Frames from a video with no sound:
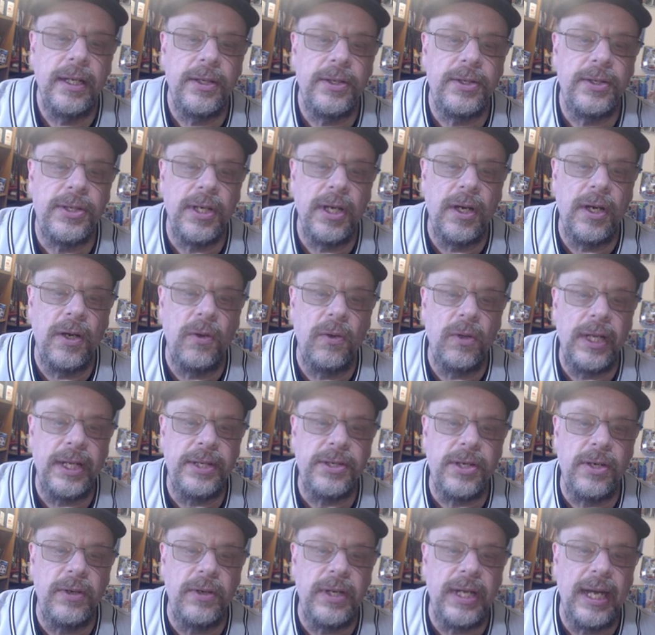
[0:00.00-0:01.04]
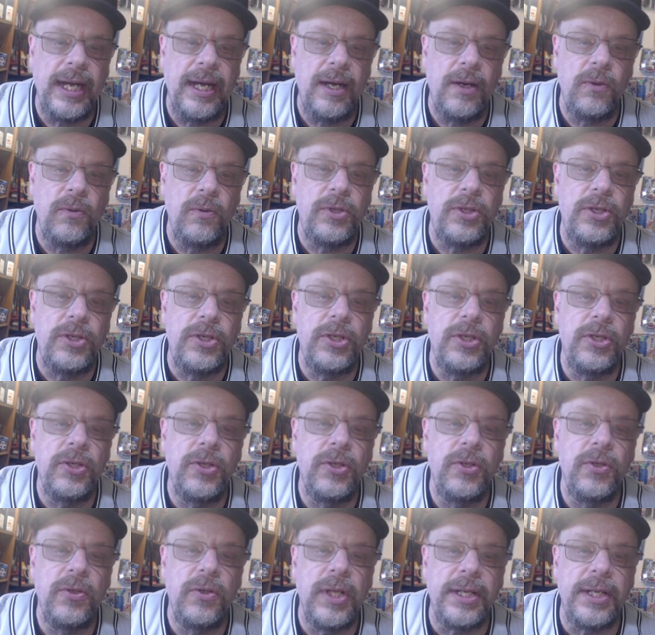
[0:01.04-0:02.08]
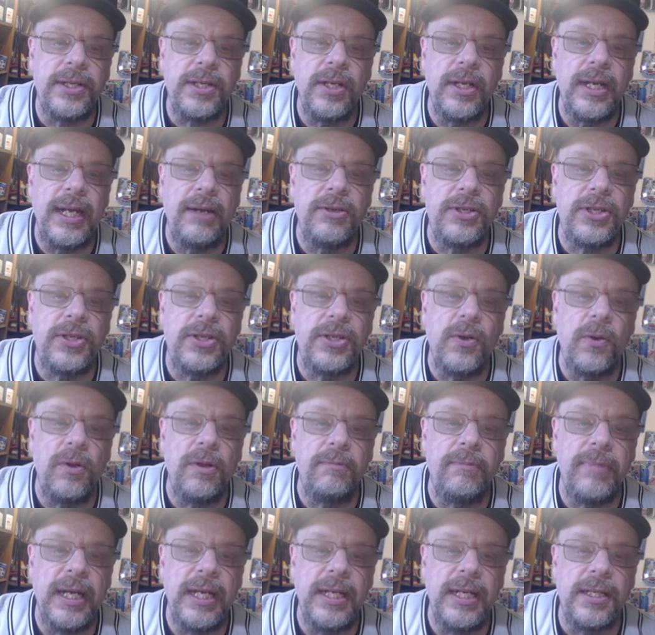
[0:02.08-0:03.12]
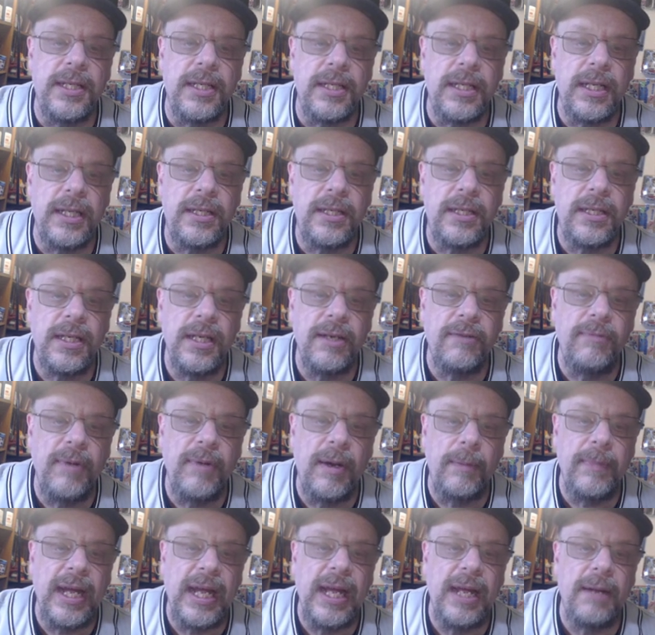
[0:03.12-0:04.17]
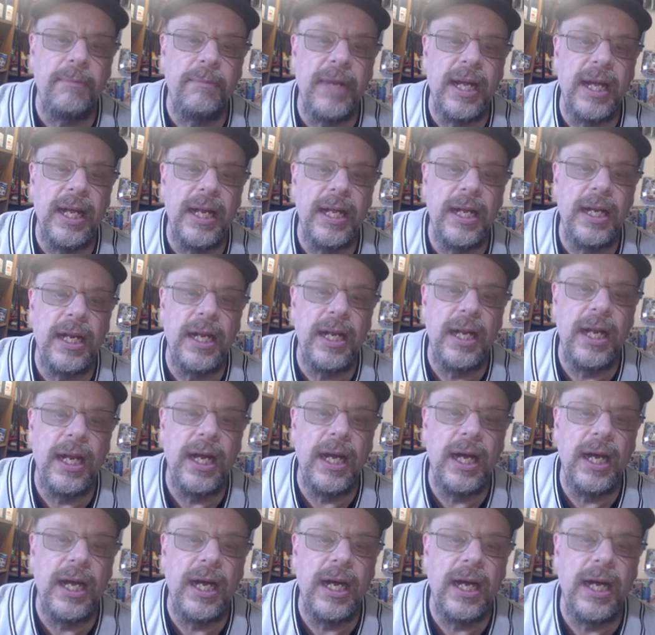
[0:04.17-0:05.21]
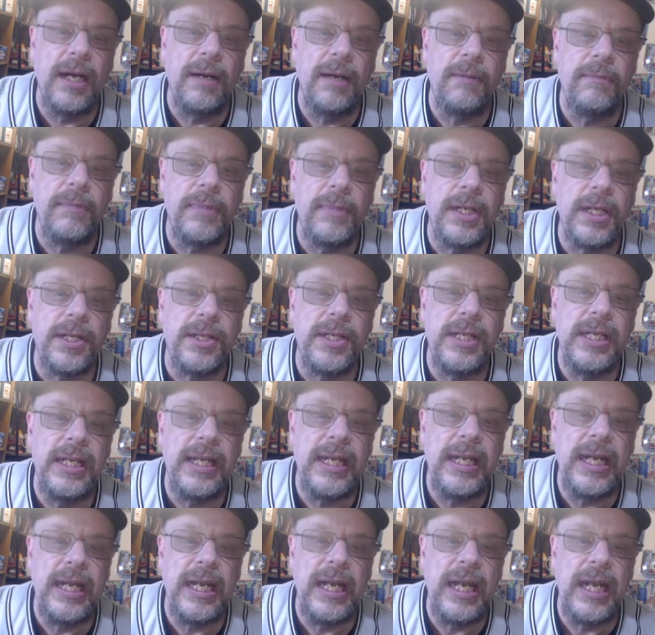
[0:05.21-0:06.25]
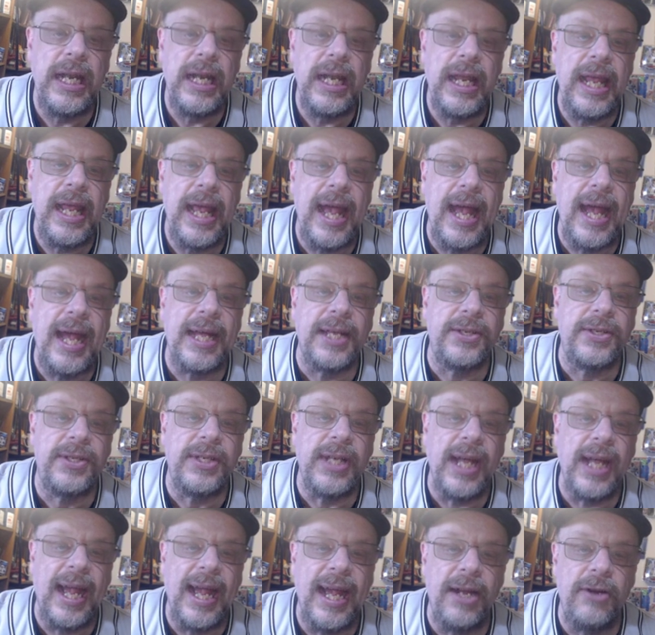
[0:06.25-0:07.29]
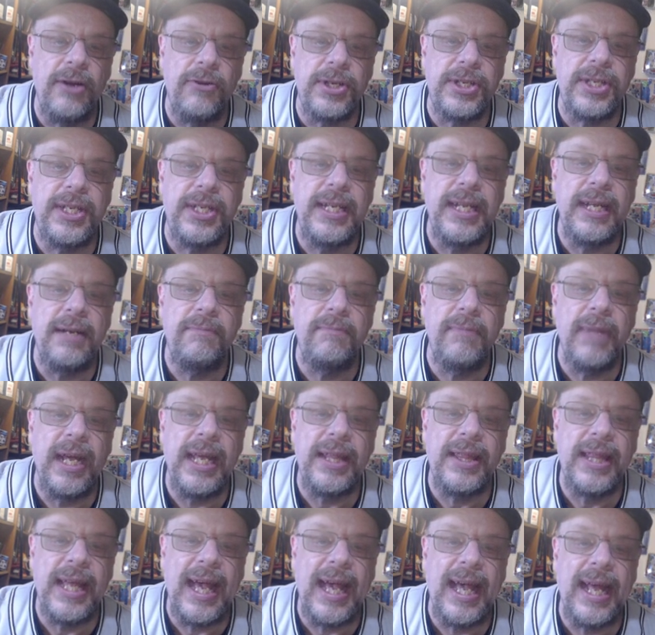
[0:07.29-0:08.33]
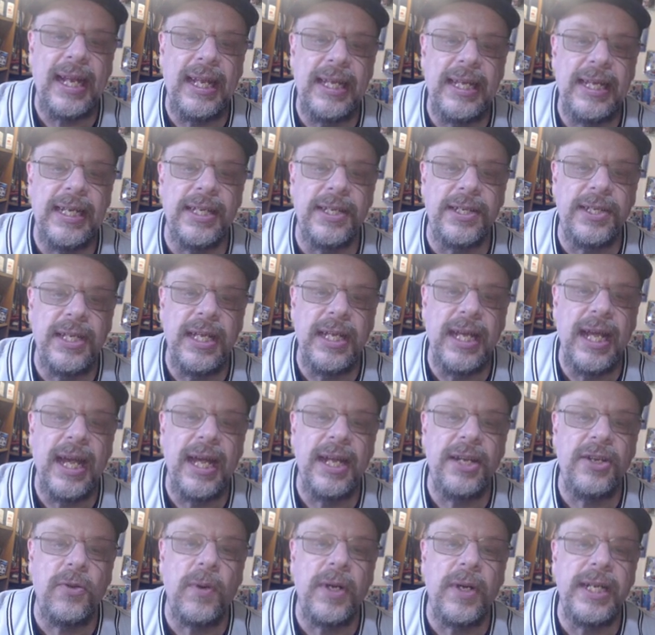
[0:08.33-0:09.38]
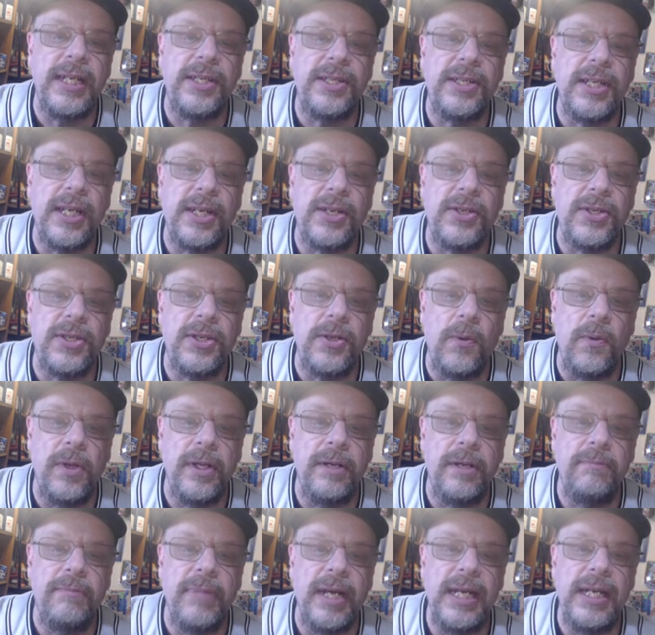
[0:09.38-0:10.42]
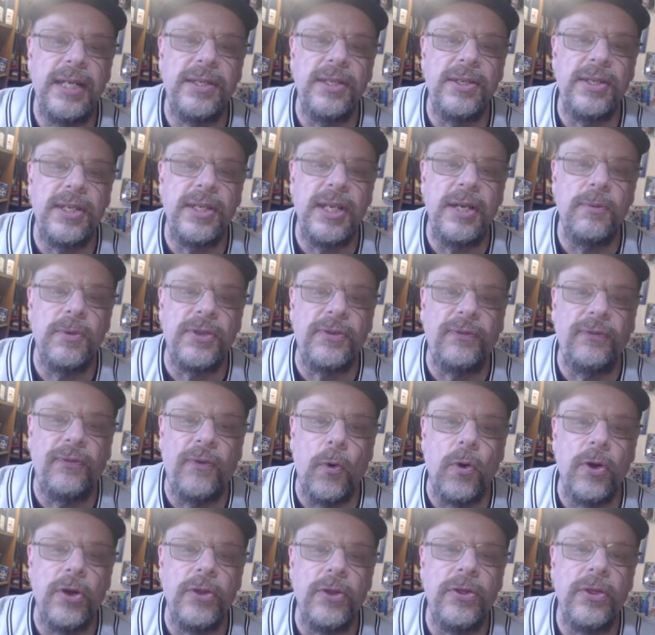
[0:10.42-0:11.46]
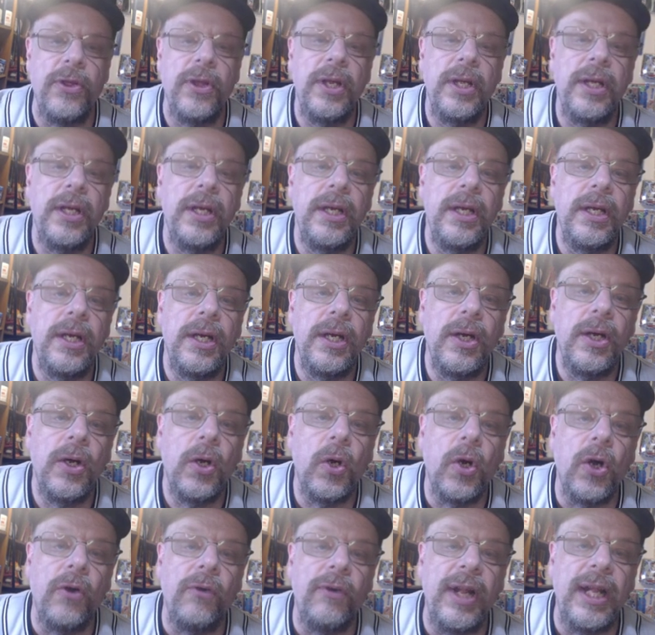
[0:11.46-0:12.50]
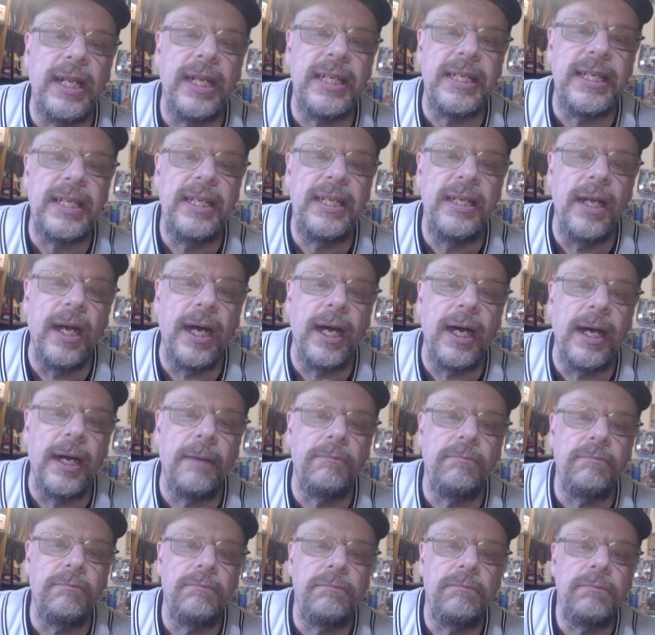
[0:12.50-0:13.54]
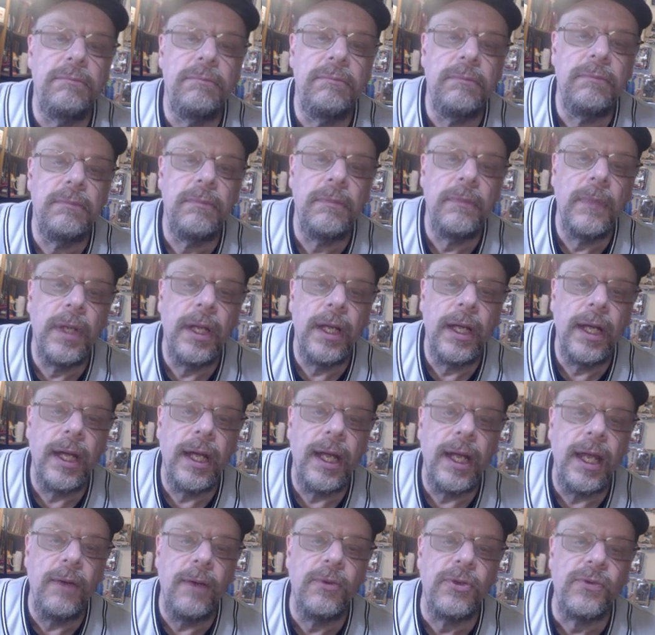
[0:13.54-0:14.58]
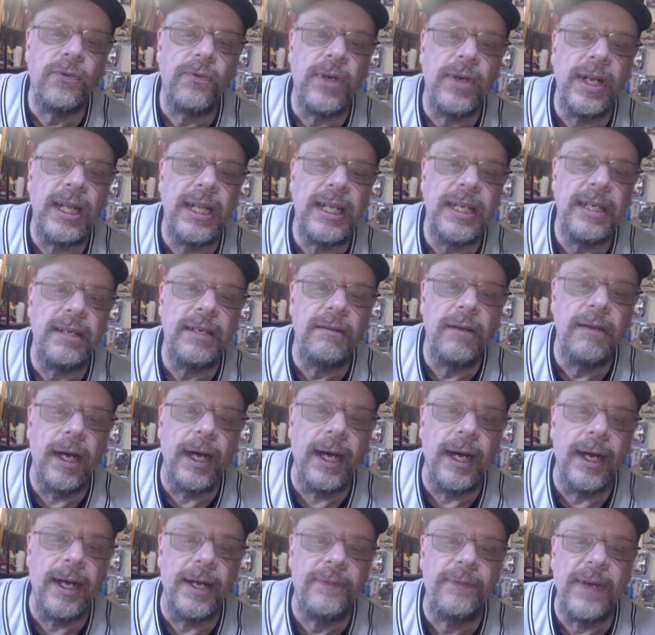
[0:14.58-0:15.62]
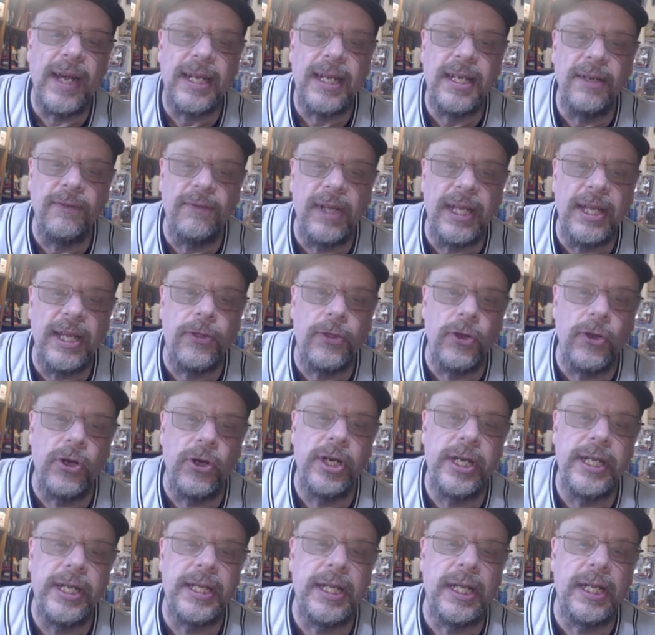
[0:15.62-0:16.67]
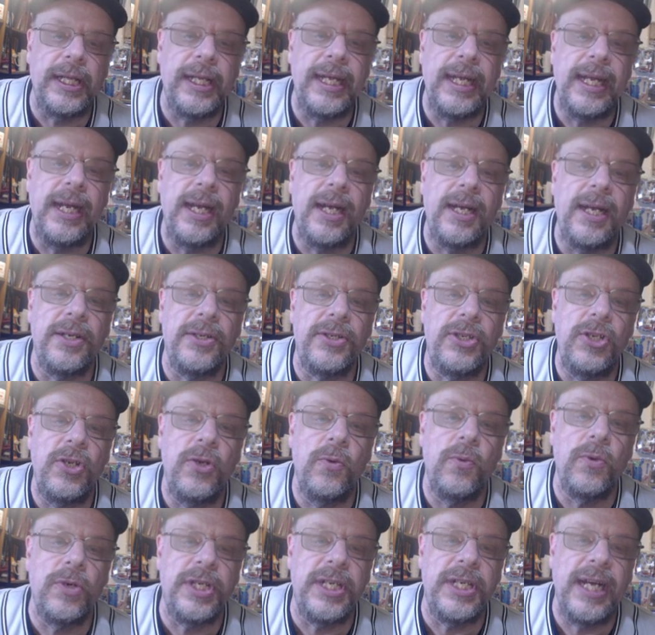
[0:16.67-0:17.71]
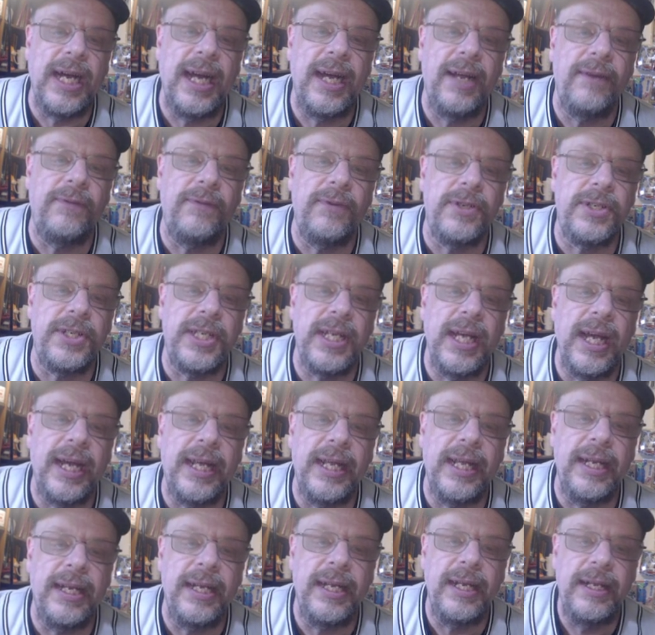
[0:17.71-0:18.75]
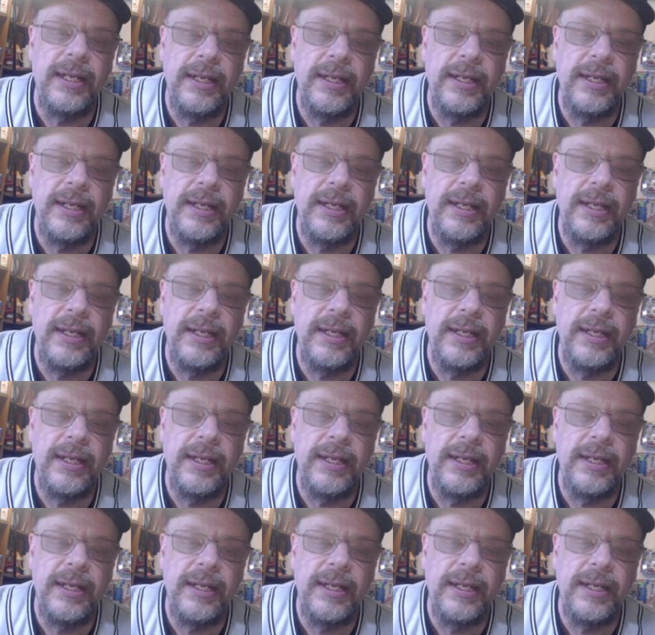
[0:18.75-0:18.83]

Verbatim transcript: So let's go down to let's go down to stolen bases. Let's see if my man made it um, does yes, Andrus did make that list. He had 26 stolen bases. He was fourth, or really, um, he was really uh, effectively third in the league because two were tied for second,